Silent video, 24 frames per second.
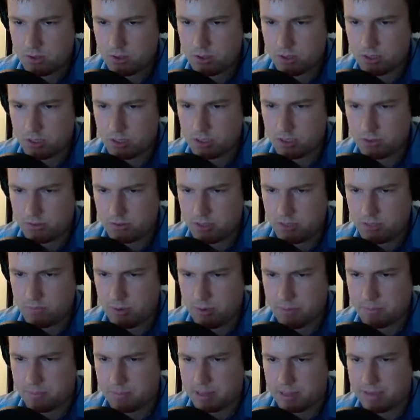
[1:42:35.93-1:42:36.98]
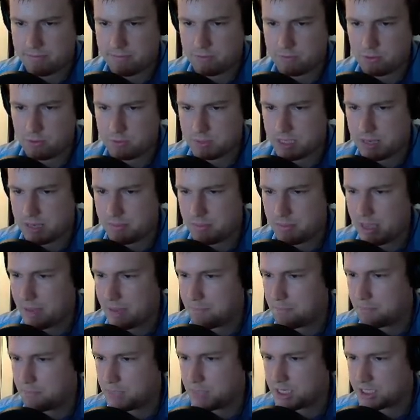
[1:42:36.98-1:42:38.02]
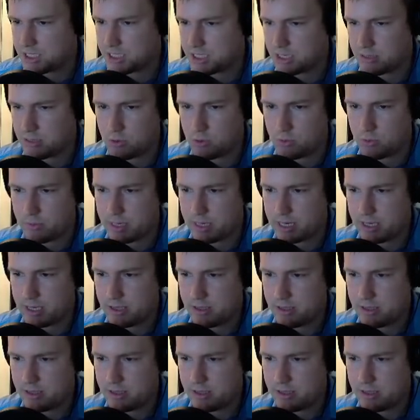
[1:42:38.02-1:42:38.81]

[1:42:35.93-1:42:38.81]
don't need weapon platforms up that much anymore, really.